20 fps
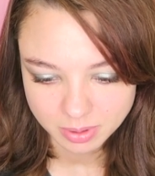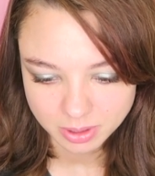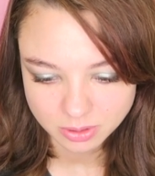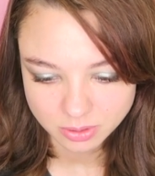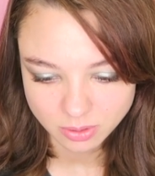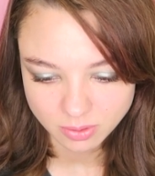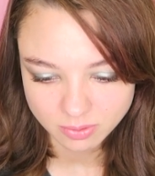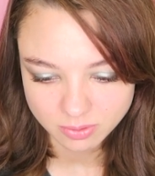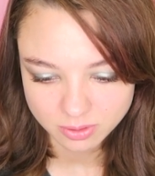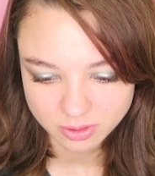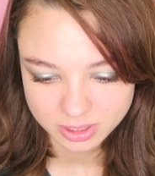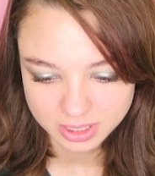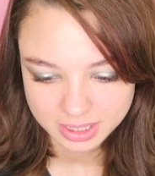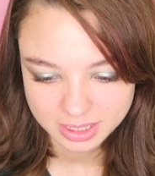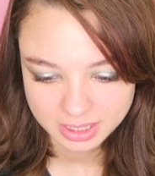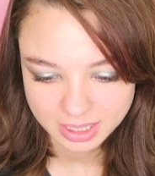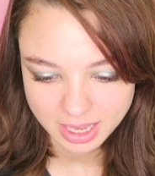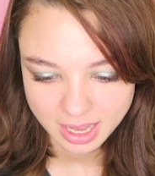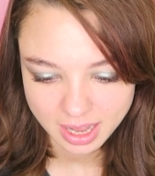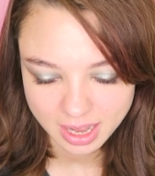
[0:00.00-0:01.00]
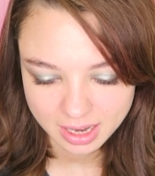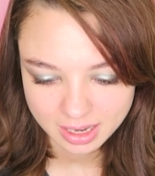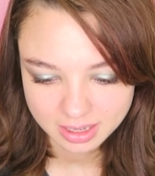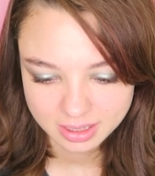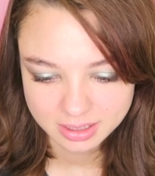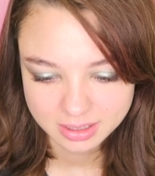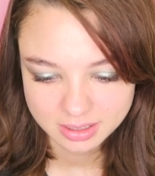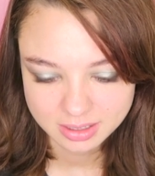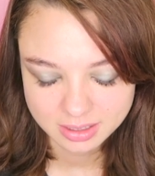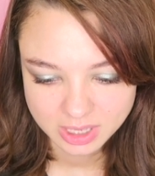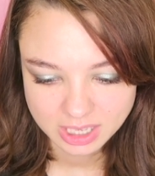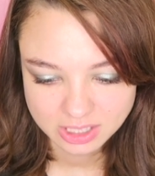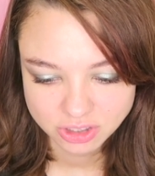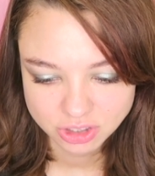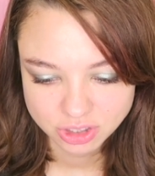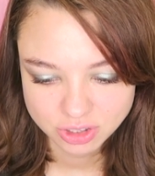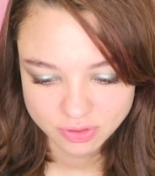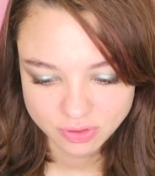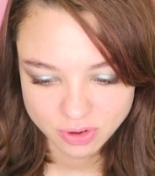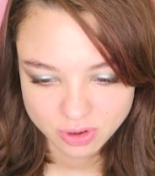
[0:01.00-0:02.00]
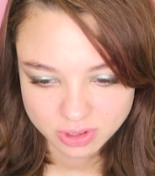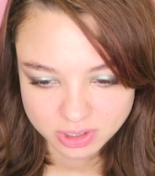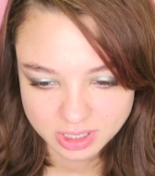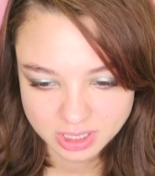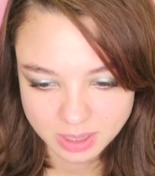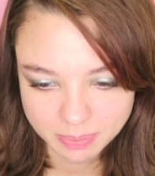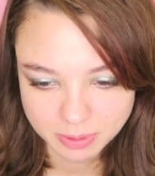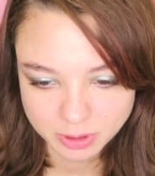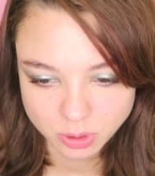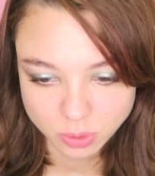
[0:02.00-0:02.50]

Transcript: Then these guys, the fourth is done.